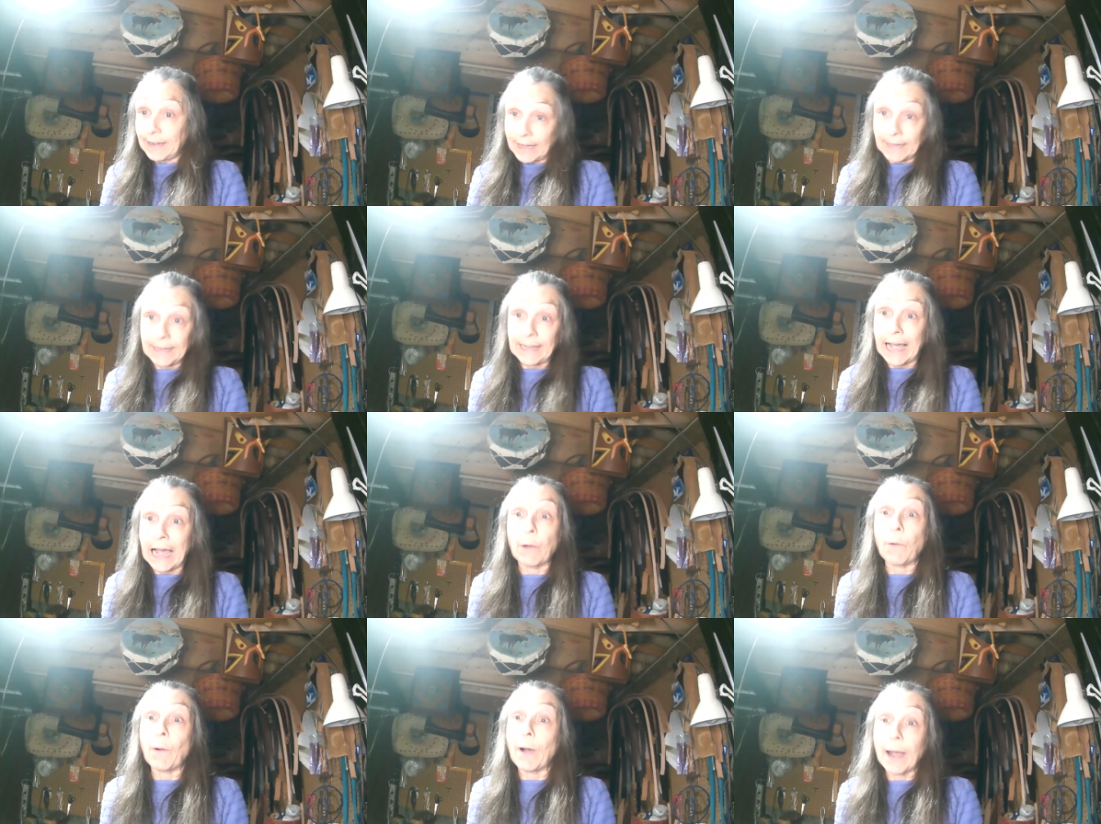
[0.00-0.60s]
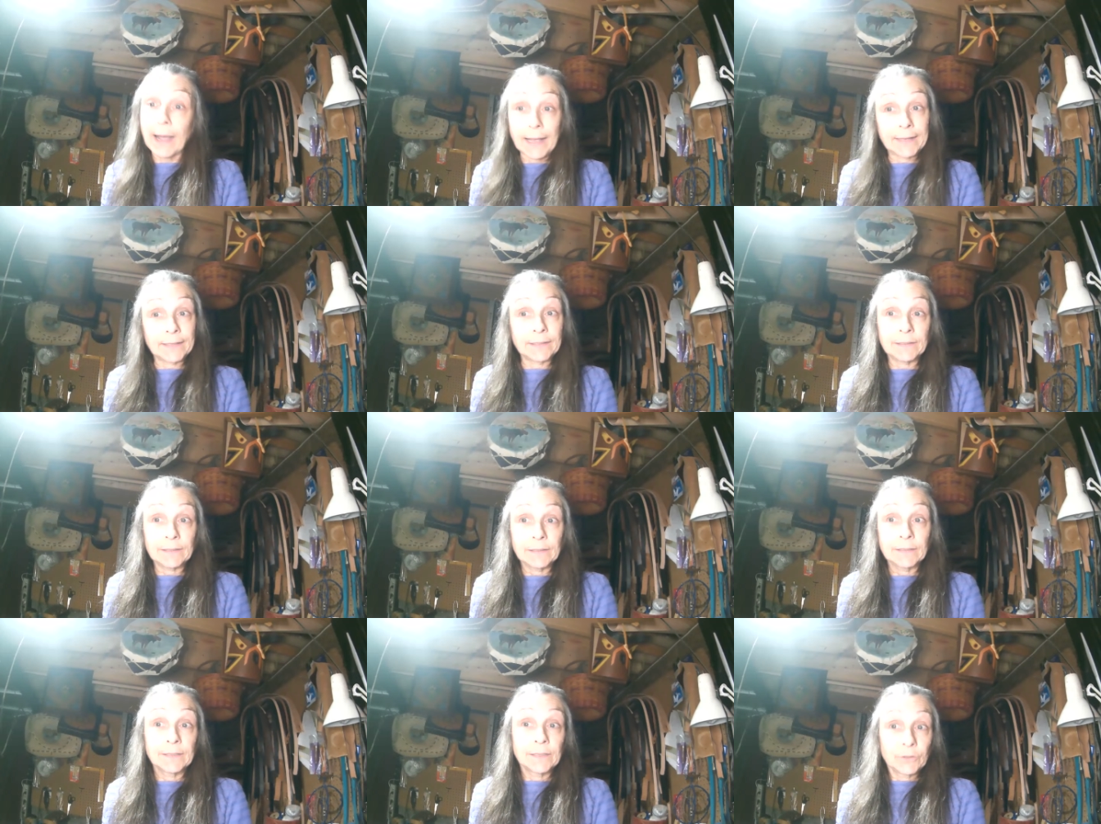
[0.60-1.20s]
a
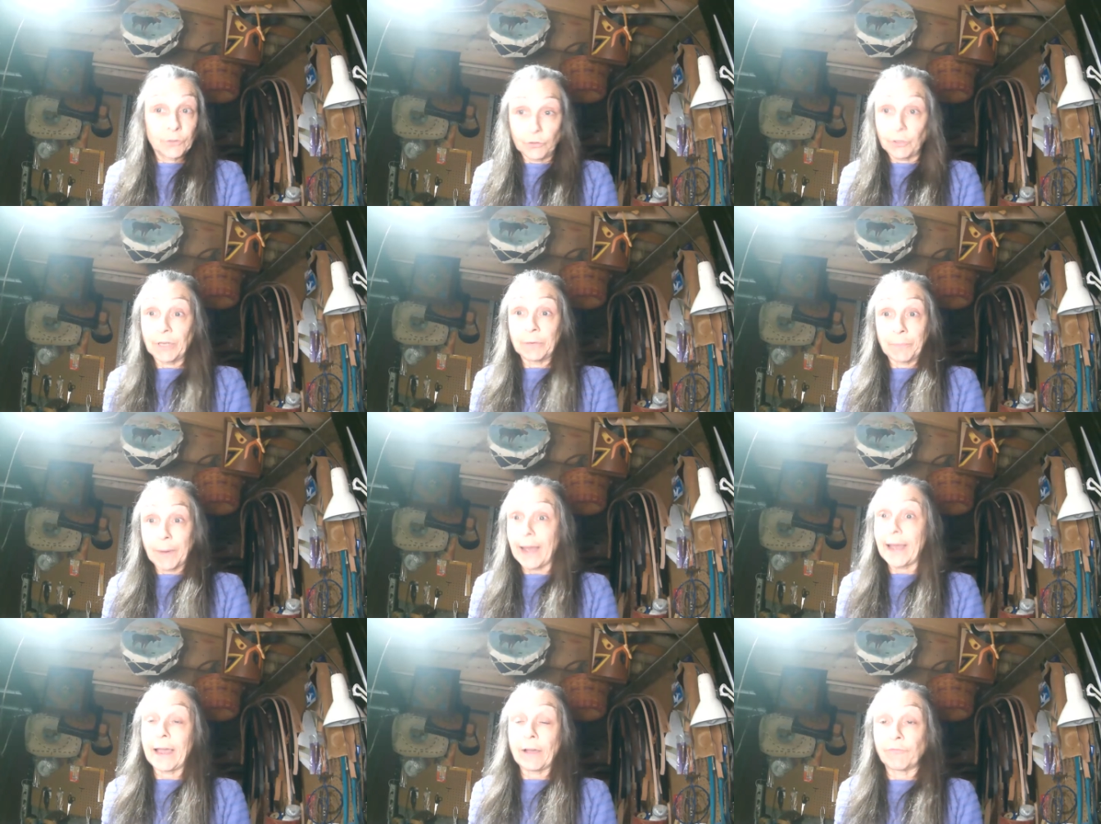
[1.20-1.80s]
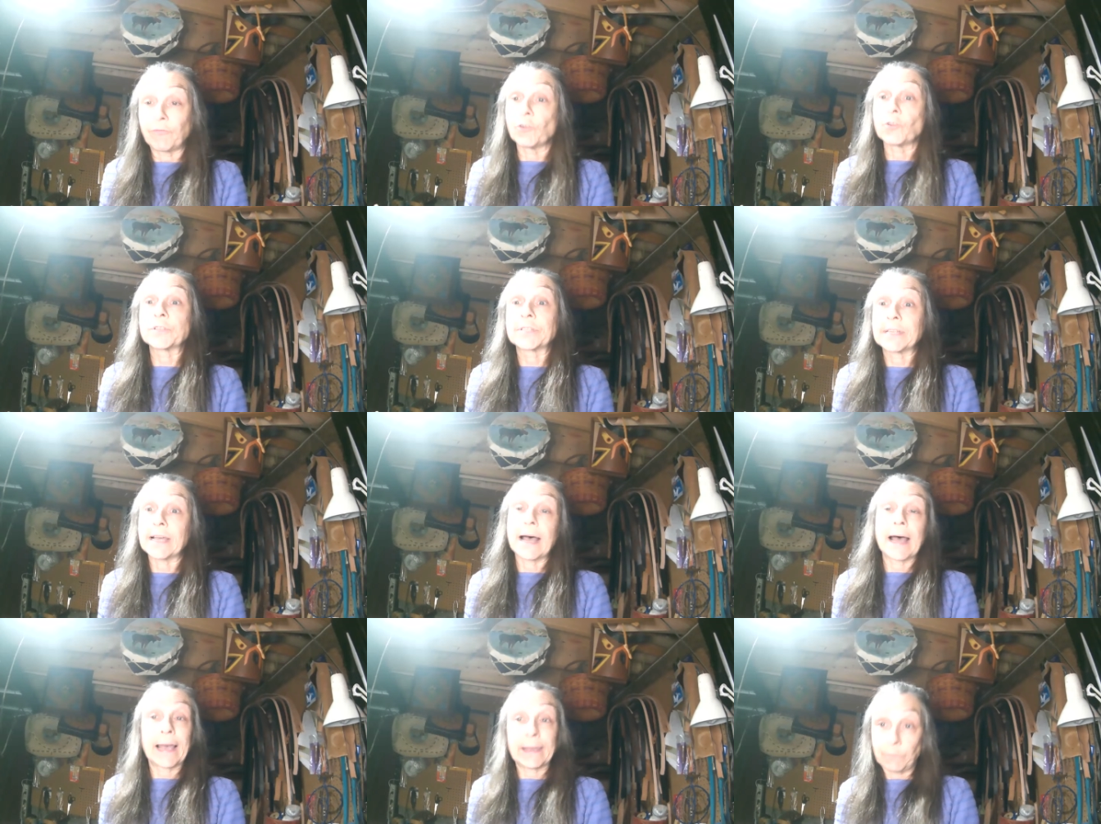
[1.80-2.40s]
cowhide. You can buy a full
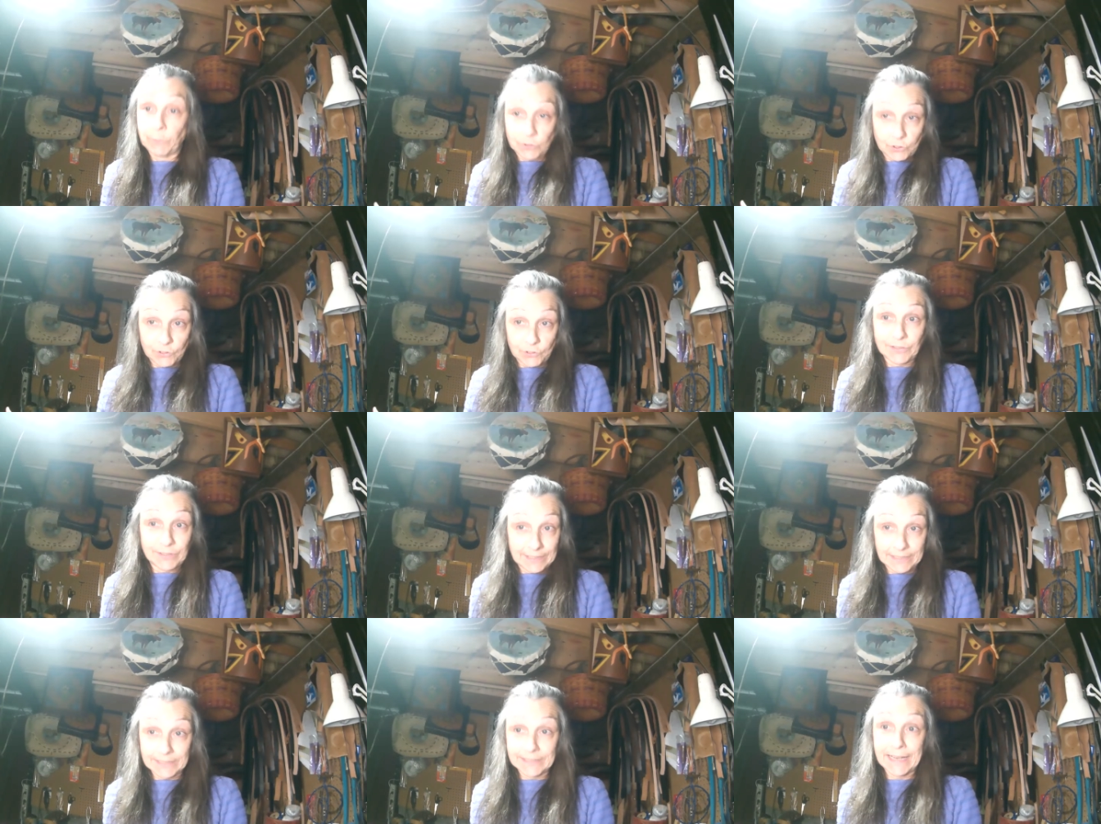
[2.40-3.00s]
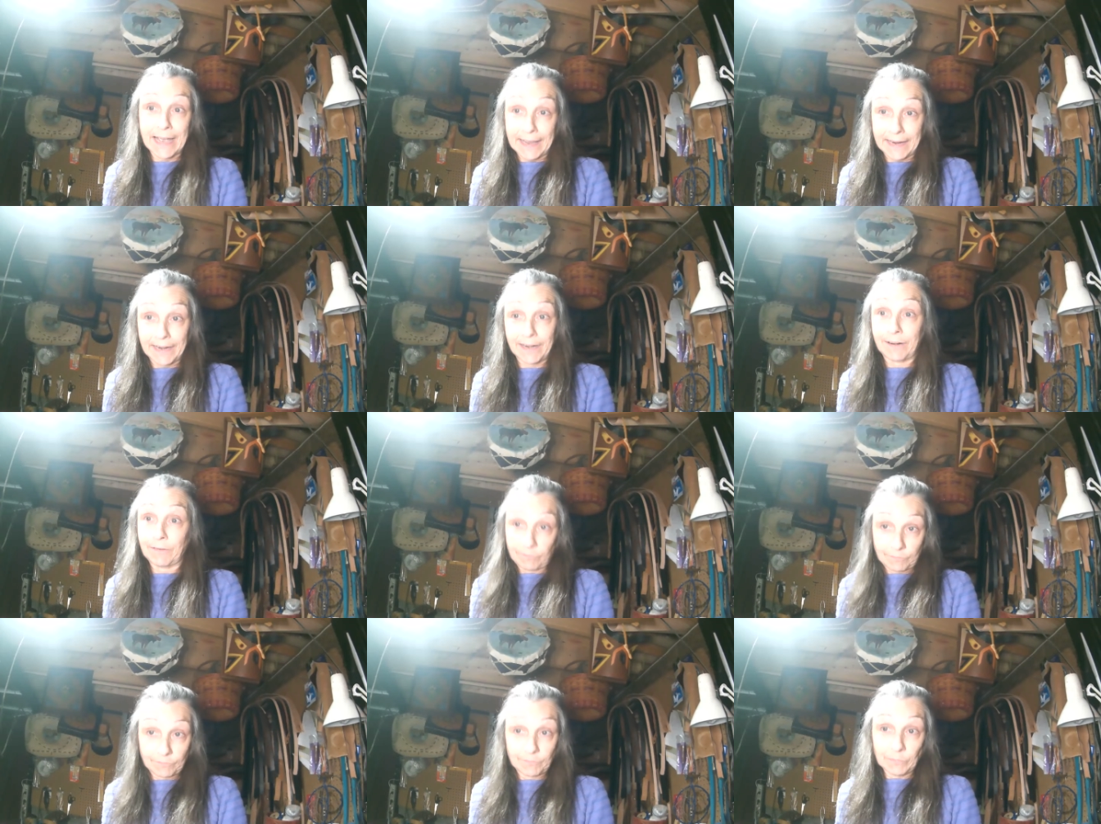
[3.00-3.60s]
side, which is the entire